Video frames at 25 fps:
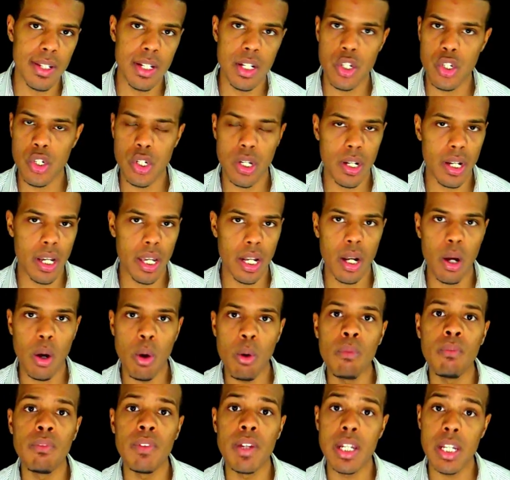and to share kind of
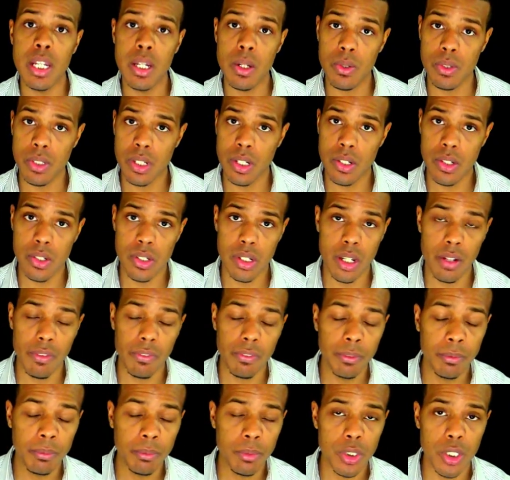home videos and stuff.
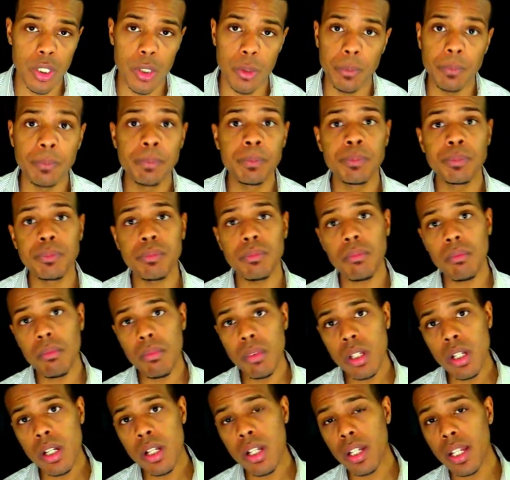So
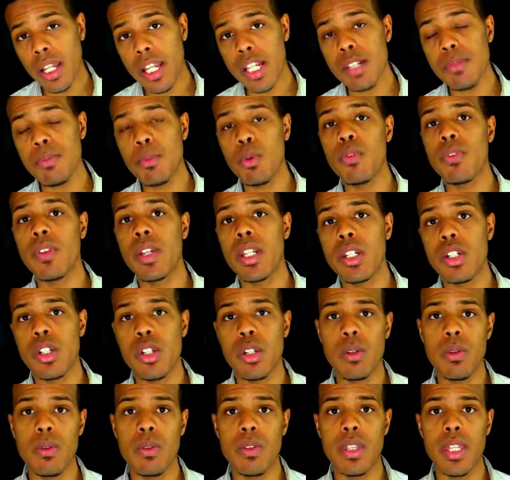let's move
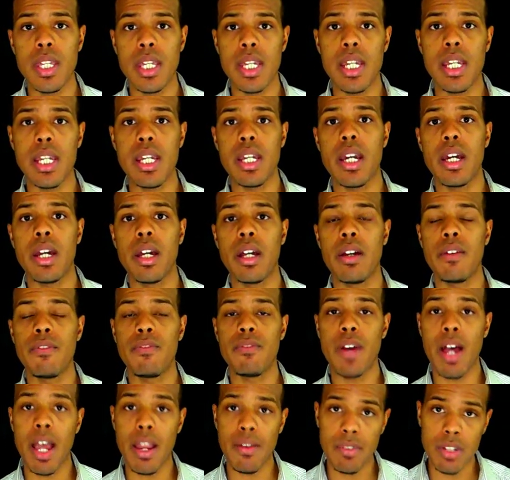into the
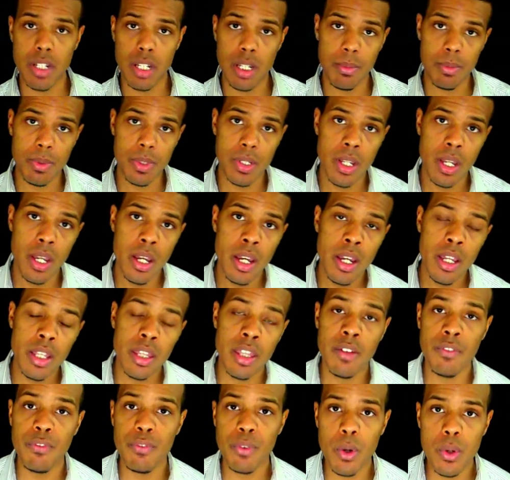5 tips.
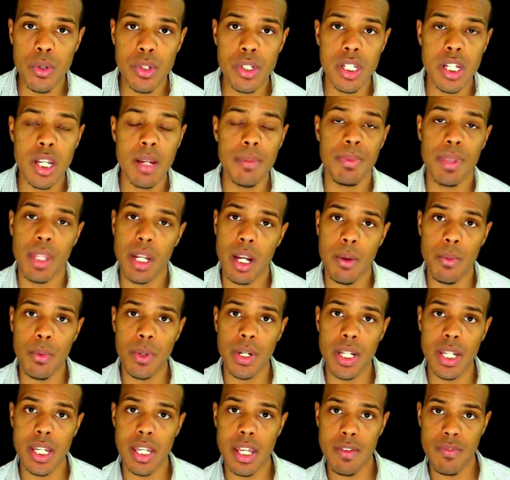The first tip that I want
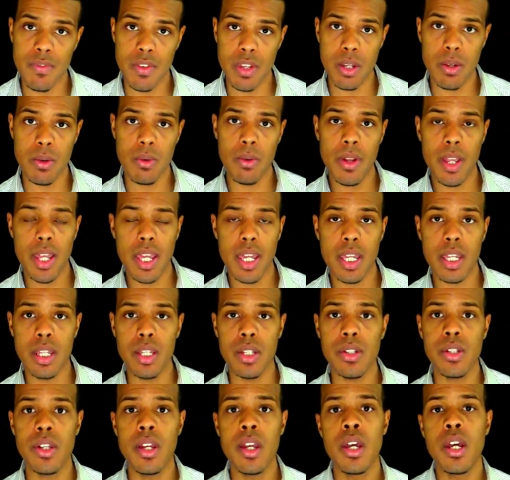to give you
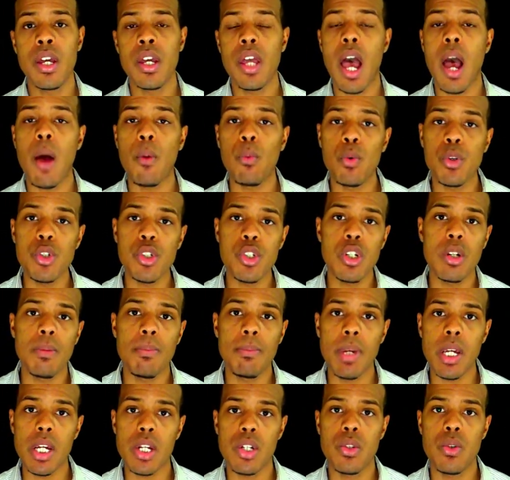is I want you to
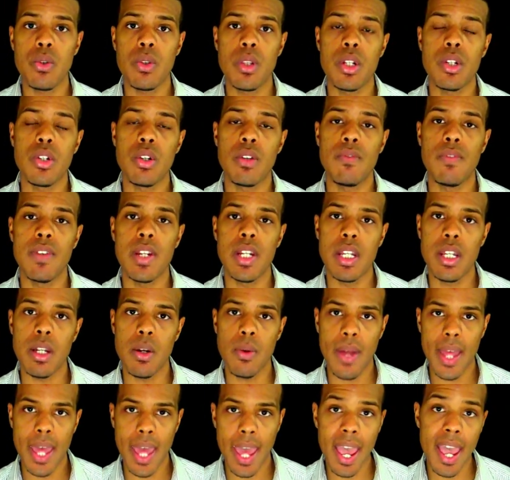make sure that your video
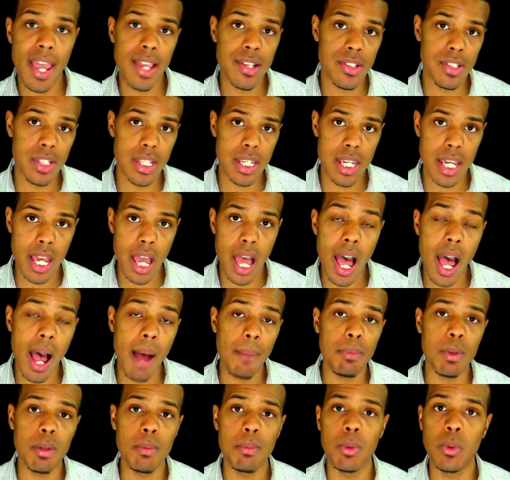has the
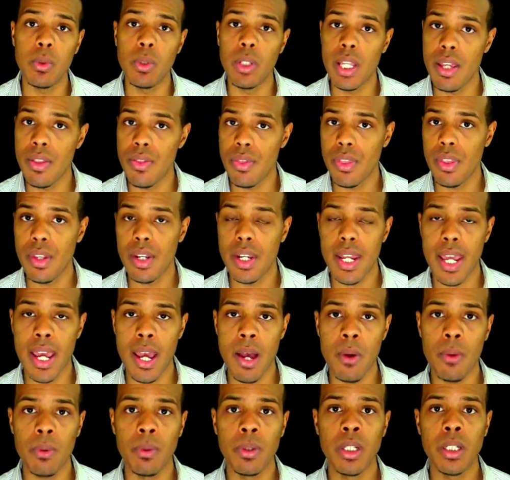optimal length.
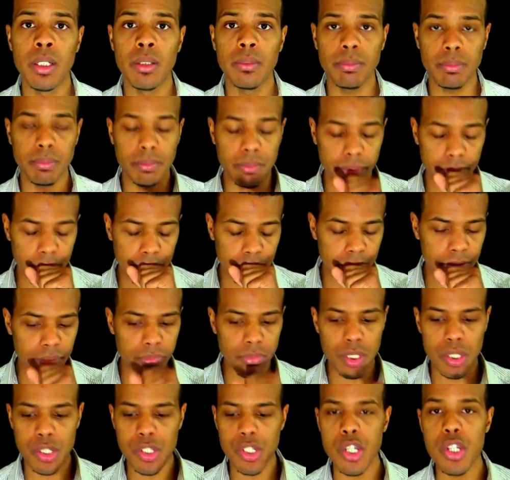Now,
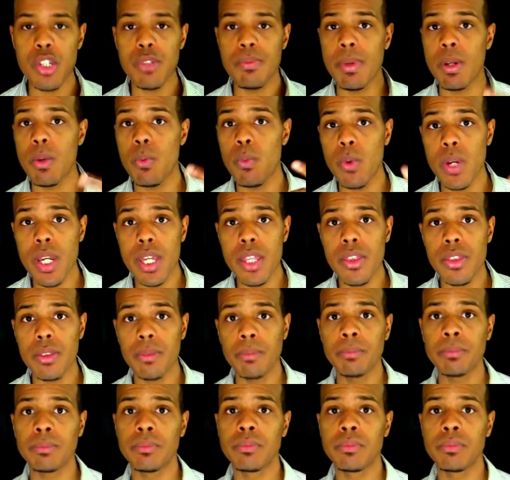excuse me, with